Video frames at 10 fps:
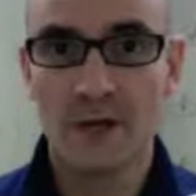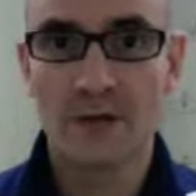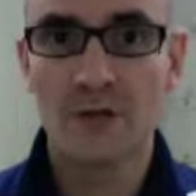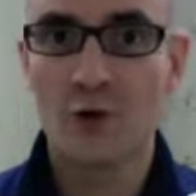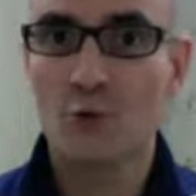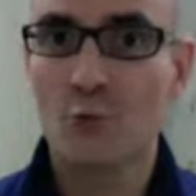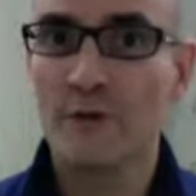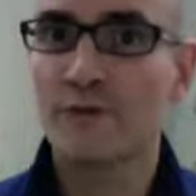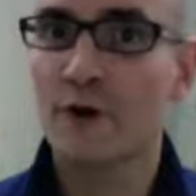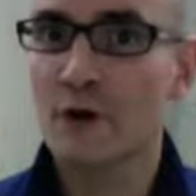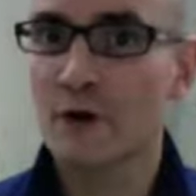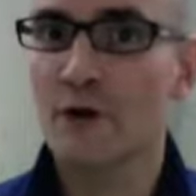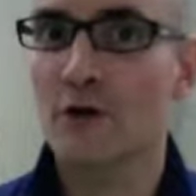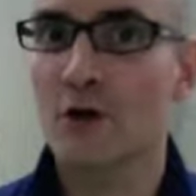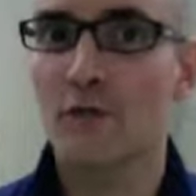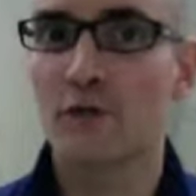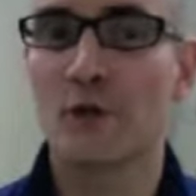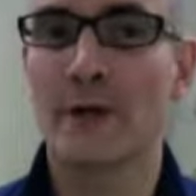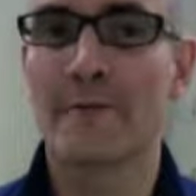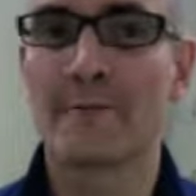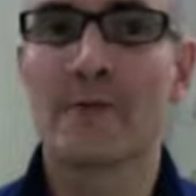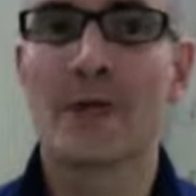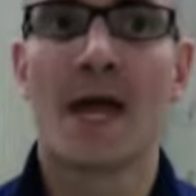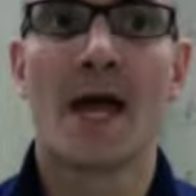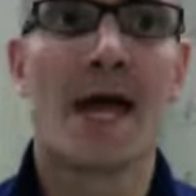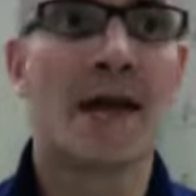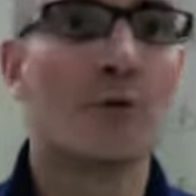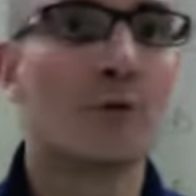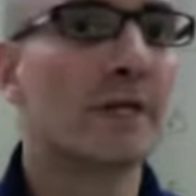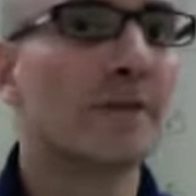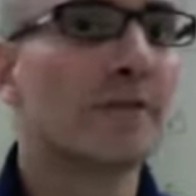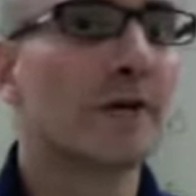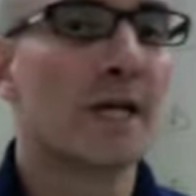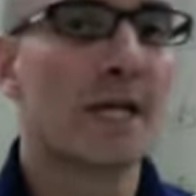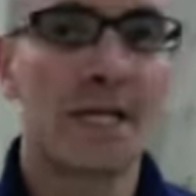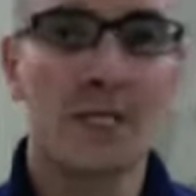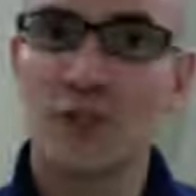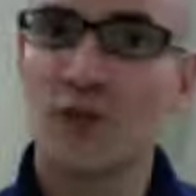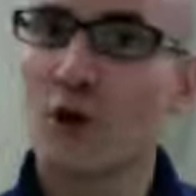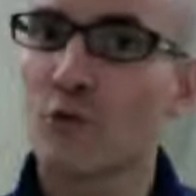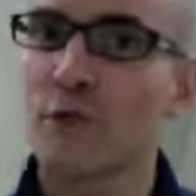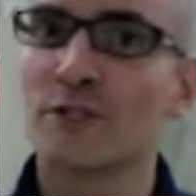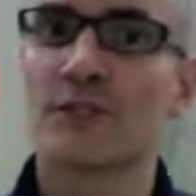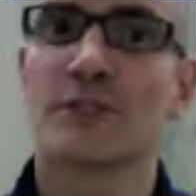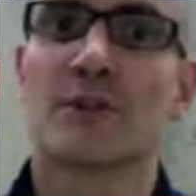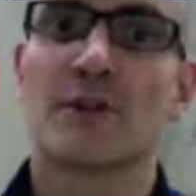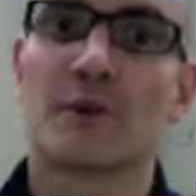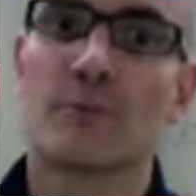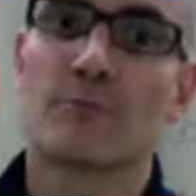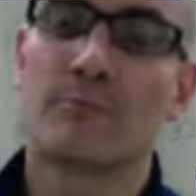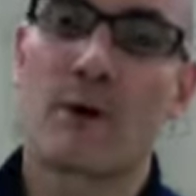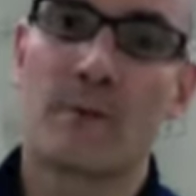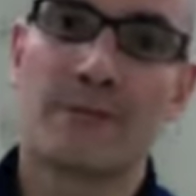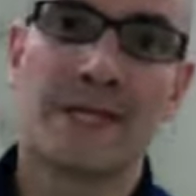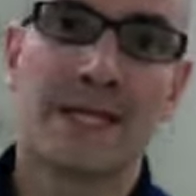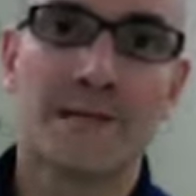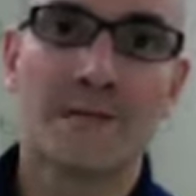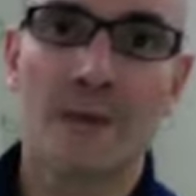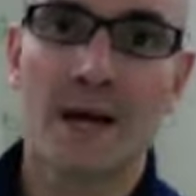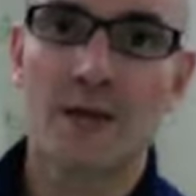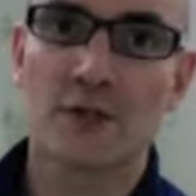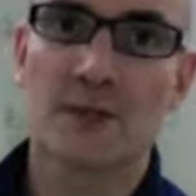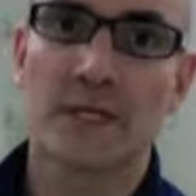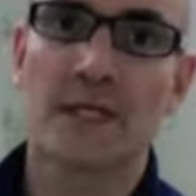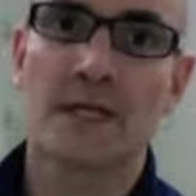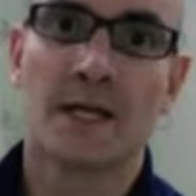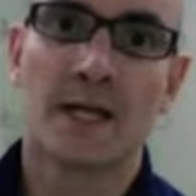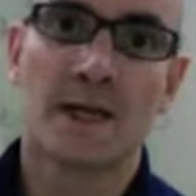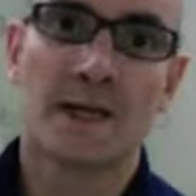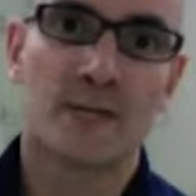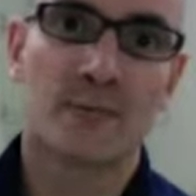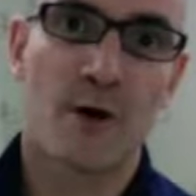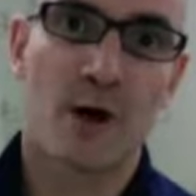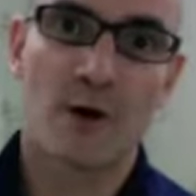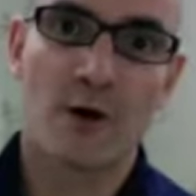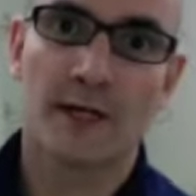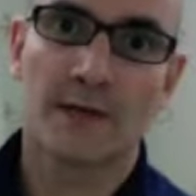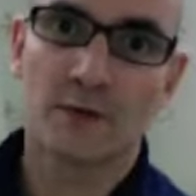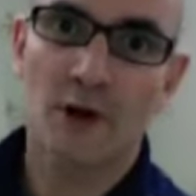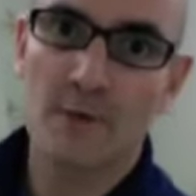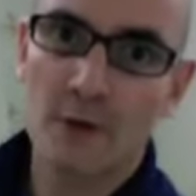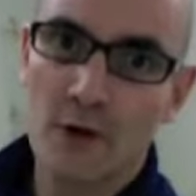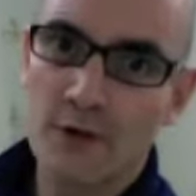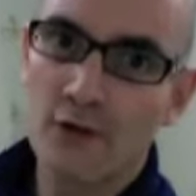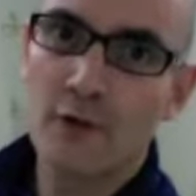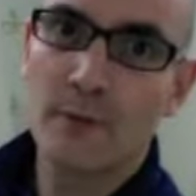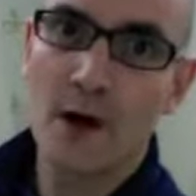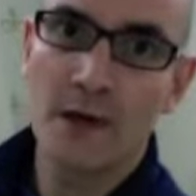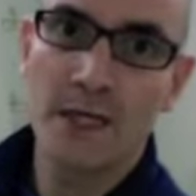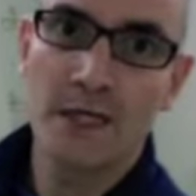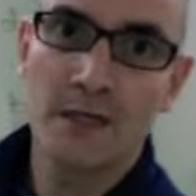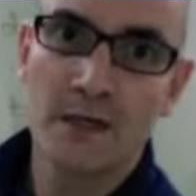So we've started our golf swing and we've hinged our wrists on the beginning of our backswing. That's brought our left arm across our body,